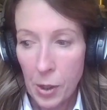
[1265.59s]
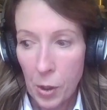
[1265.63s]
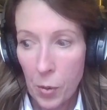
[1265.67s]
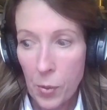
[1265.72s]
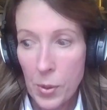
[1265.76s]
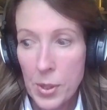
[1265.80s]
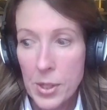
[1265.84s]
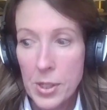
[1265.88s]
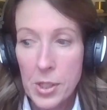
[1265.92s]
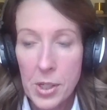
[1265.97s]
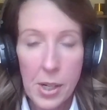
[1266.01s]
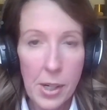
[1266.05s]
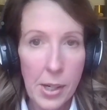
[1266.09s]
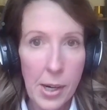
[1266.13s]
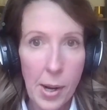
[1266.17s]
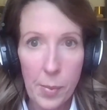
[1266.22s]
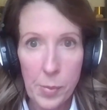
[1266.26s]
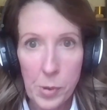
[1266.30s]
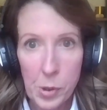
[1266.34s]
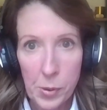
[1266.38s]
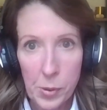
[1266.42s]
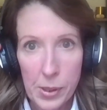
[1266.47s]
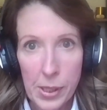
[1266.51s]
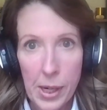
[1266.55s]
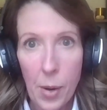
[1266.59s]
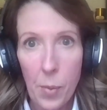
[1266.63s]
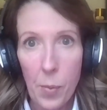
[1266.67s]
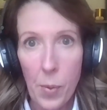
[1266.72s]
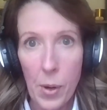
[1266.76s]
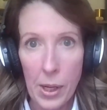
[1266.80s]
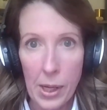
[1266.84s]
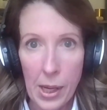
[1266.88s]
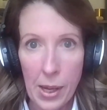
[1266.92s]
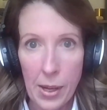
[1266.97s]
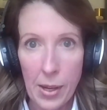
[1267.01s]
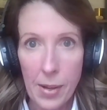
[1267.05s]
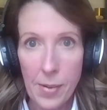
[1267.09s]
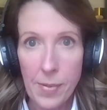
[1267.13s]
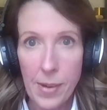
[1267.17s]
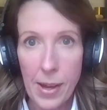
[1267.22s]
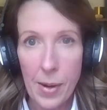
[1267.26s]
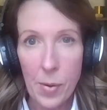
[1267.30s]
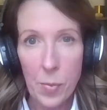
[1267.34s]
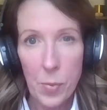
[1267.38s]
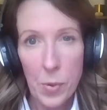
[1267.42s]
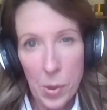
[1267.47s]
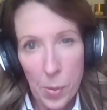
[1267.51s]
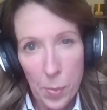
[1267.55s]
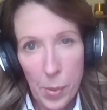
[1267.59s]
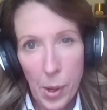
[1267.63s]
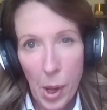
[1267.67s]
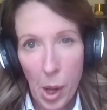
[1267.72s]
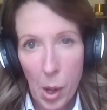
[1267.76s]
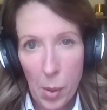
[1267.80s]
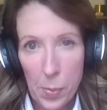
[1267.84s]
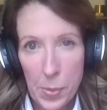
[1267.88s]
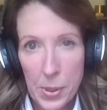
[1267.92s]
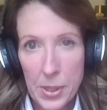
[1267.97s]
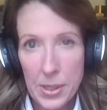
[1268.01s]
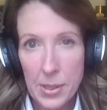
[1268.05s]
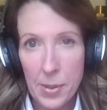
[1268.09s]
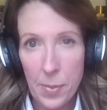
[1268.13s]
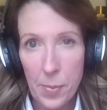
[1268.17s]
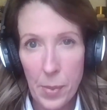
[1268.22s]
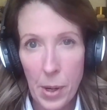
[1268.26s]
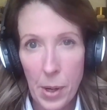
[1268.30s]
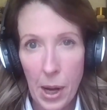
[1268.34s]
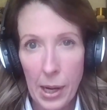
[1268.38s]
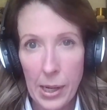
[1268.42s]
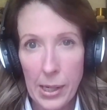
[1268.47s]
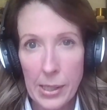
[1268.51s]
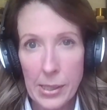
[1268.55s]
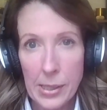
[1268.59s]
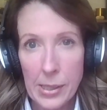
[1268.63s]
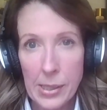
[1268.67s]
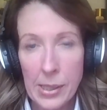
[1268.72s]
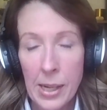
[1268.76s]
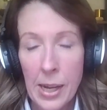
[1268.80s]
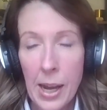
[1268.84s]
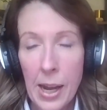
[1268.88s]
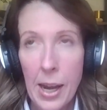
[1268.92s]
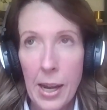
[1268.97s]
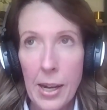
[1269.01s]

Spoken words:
always turn up to a networking event with a purpose in mind.